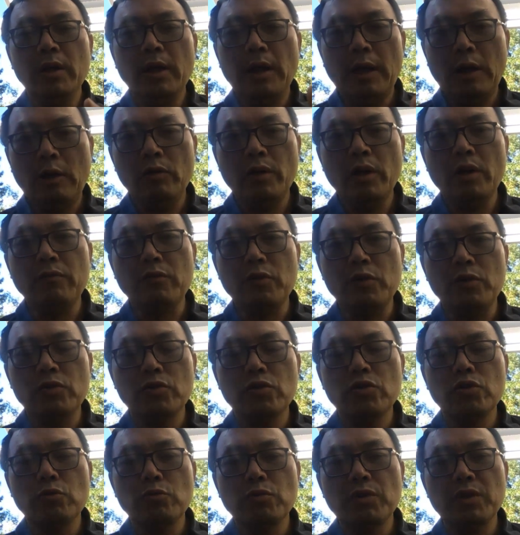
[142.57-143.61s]
However,
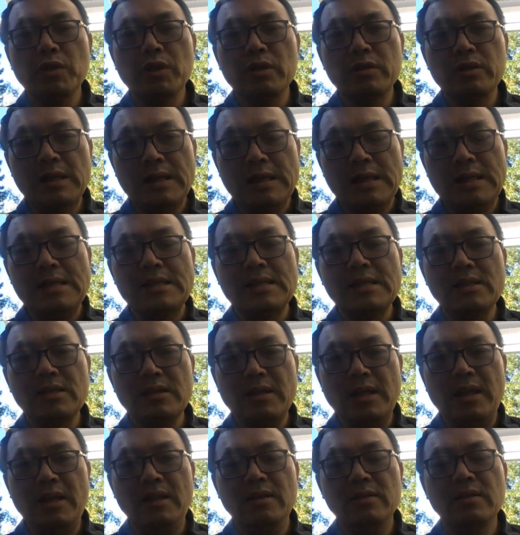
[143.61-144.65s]
during the test
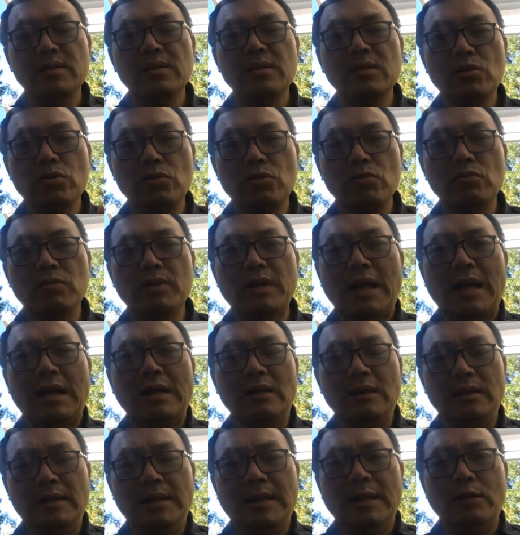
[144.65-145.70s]
dates, you're
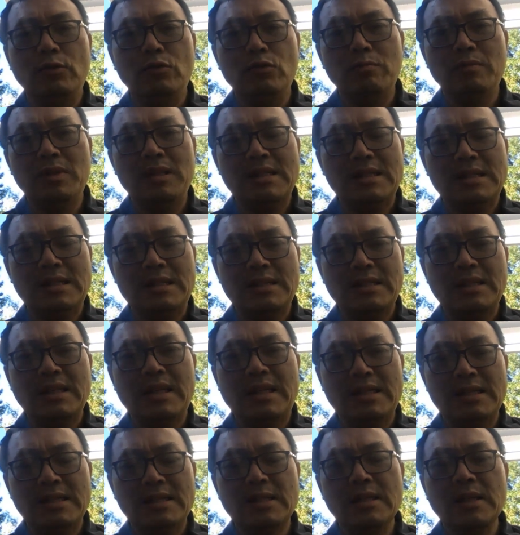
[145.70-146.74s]
not allowed to miss the
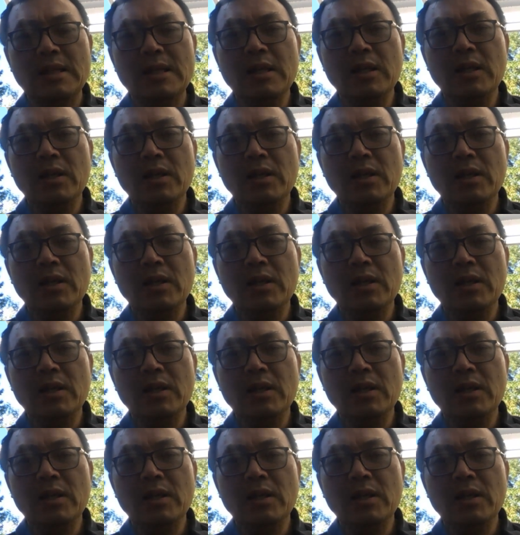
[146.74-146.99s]
test.